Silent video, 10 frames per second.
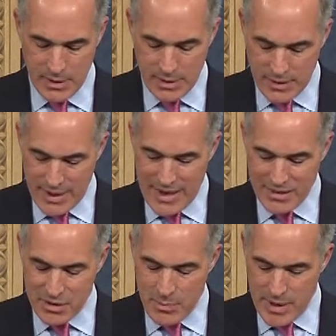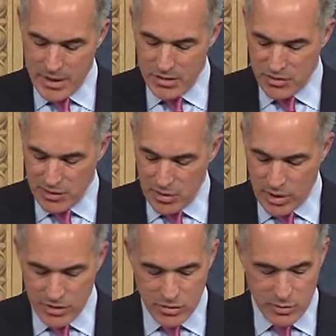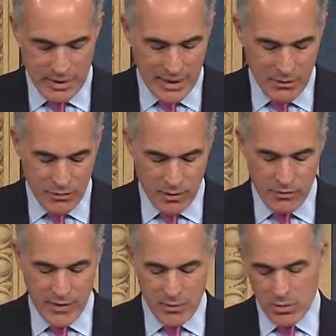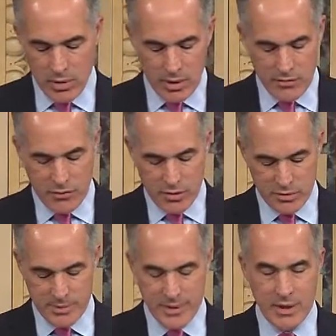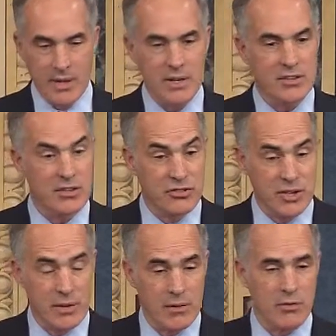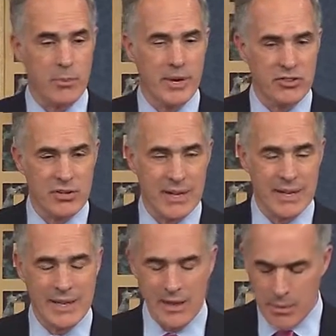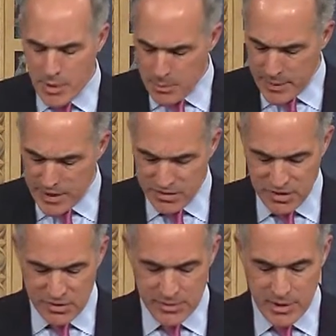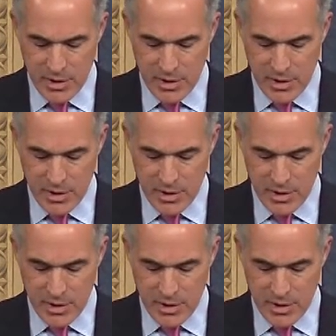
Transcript: The act amends the law to allow for federal law enforcement to share information on a limited basis